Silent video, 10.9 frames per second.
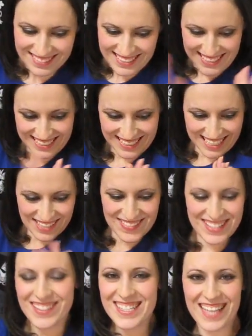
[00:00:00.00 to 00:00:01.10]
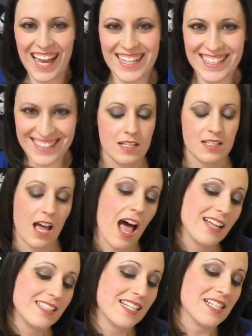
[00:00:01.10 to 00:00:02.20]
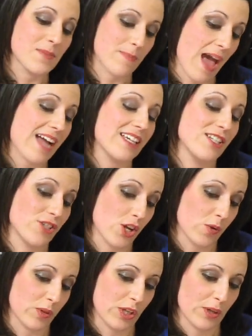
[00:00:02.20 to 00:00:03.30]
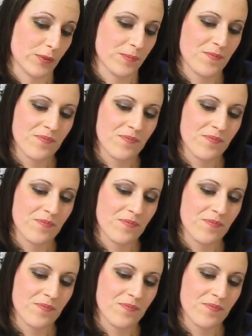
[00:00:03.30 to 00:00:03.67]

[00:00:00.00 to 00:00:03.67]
Mm, I'm so excited. So Honda is back in Tokyo.